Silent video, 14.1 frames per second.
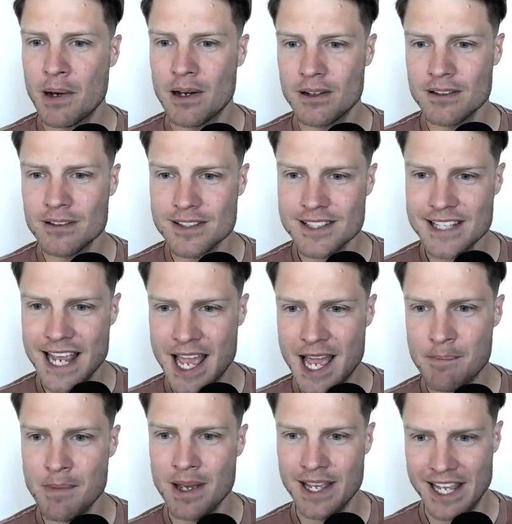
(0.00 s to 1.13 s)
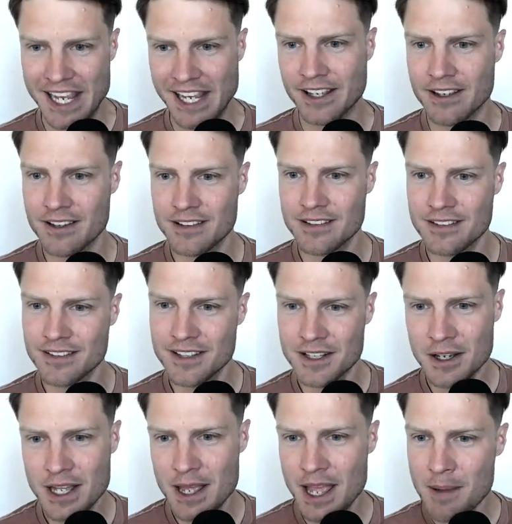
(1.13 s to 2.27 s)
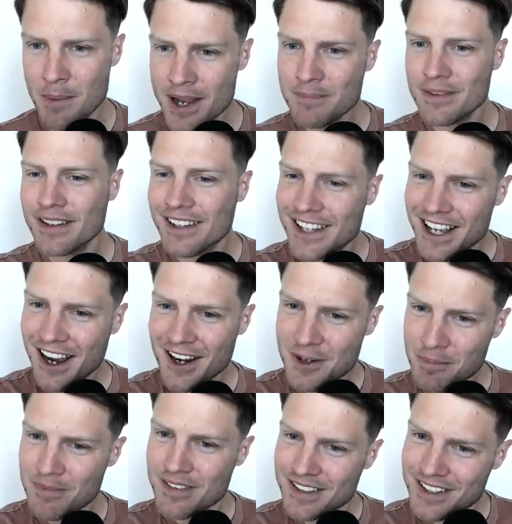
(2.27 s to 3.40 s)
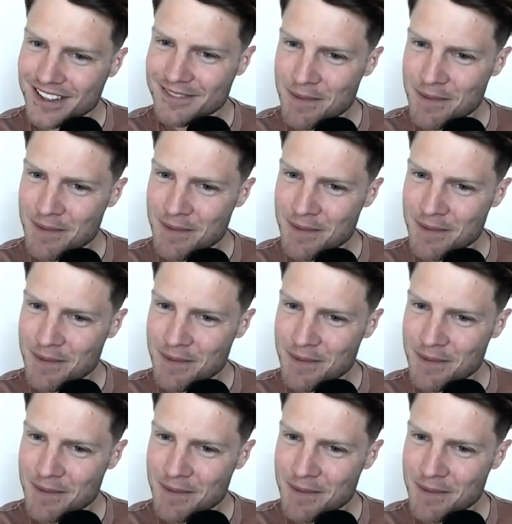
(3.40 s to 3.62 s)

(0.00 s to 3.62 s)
Balsamiq. You're